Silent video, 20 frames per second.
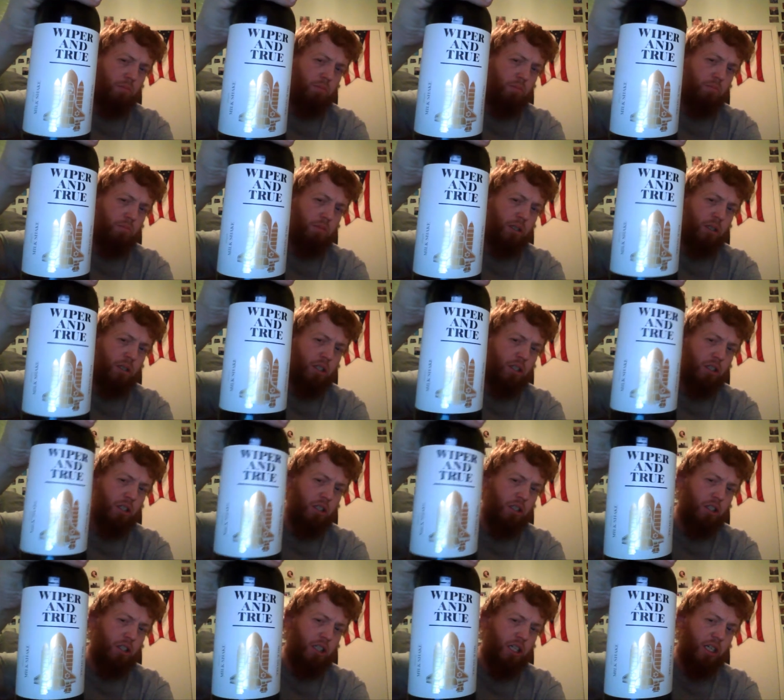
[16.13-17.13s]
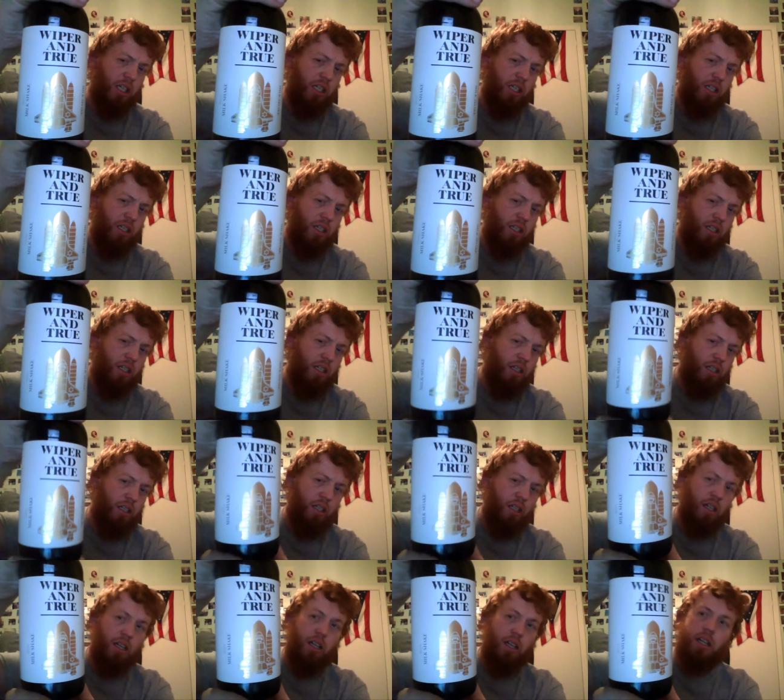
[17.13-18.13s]
milkshake,
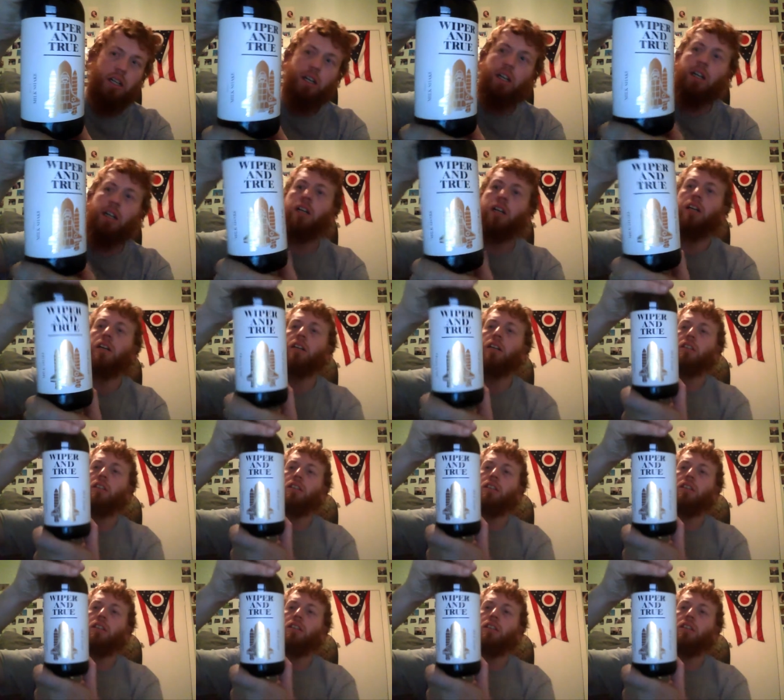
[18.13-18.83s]
uh,